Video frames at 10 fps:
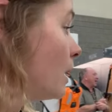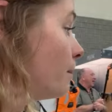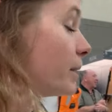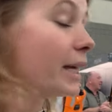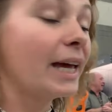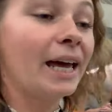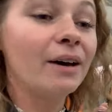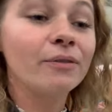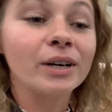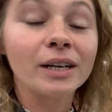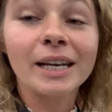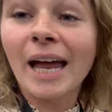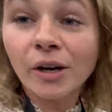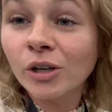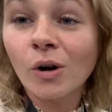but they have an, an
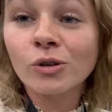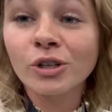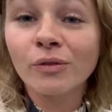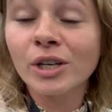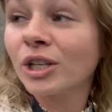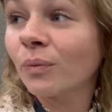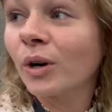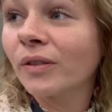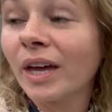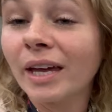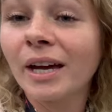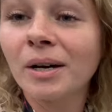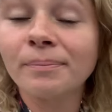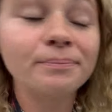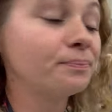agriculture division where they
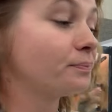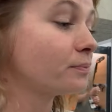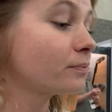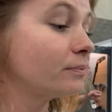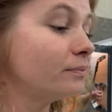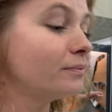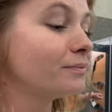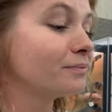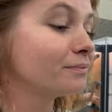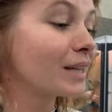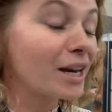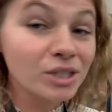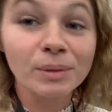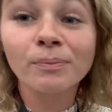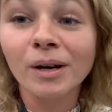um,
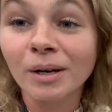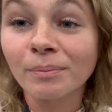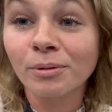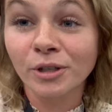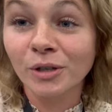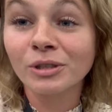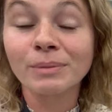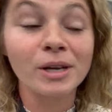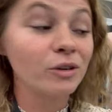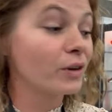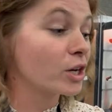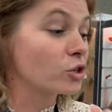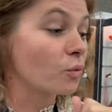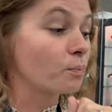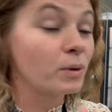actually uh, produce and
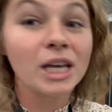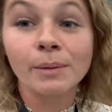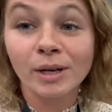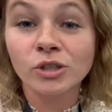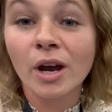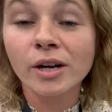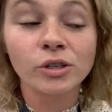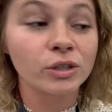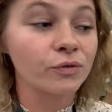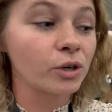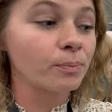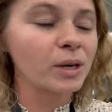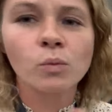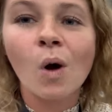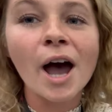manufacture big, big tractors for
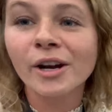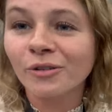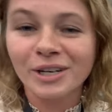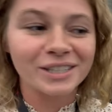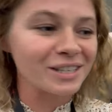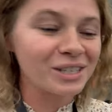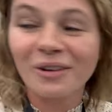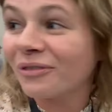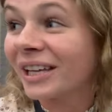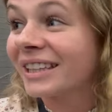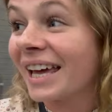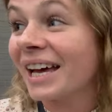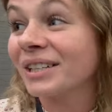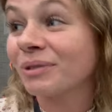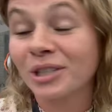big wineries and stuff like
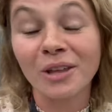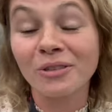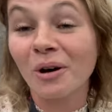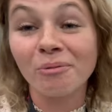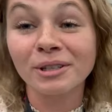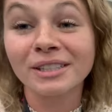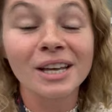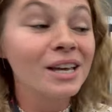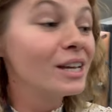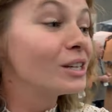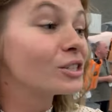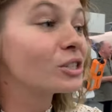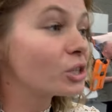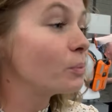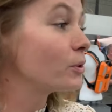that, which I thought was
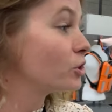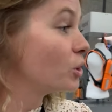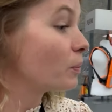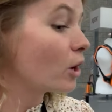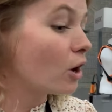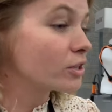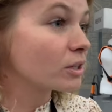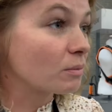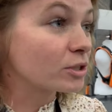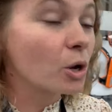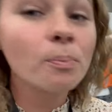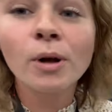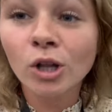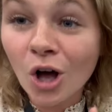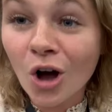super, super awesome. So
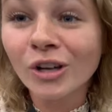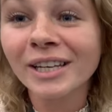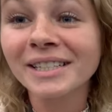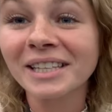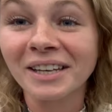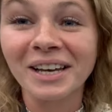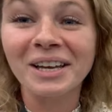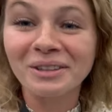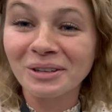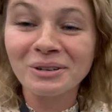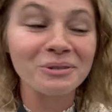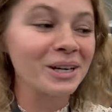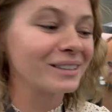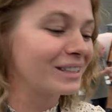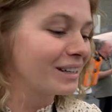Pellenc is uh, the
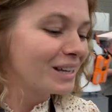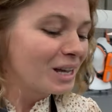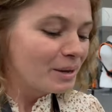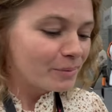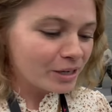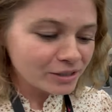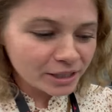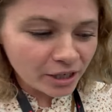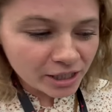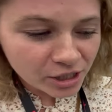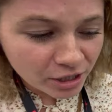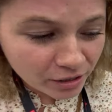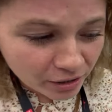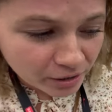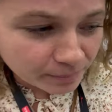correct pronunciation.
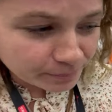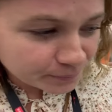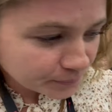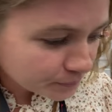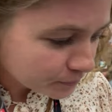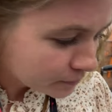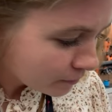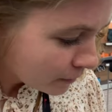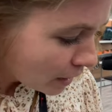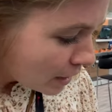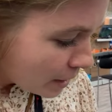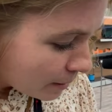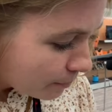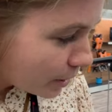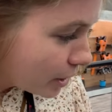Um,
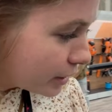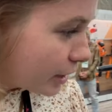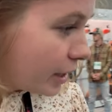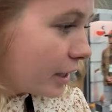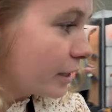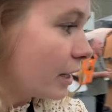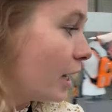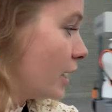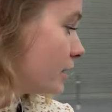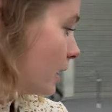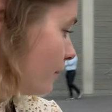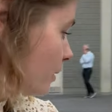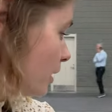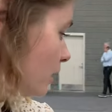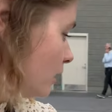but yeah, guys, I'm
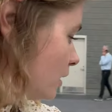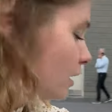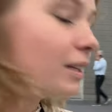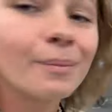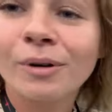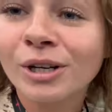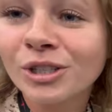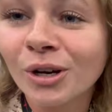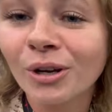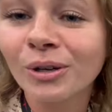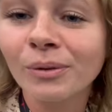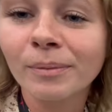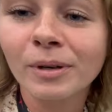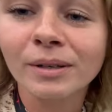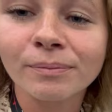uh, I'm gonna show you.
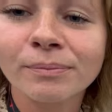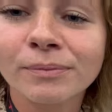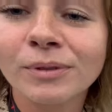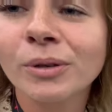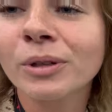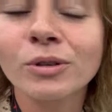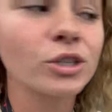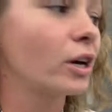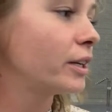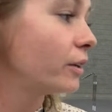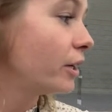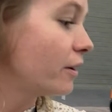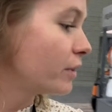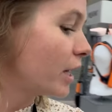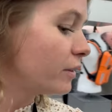I'm gonna do a little shot down here.
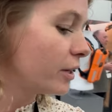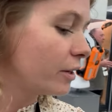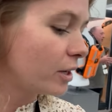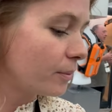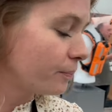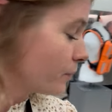I've got their um,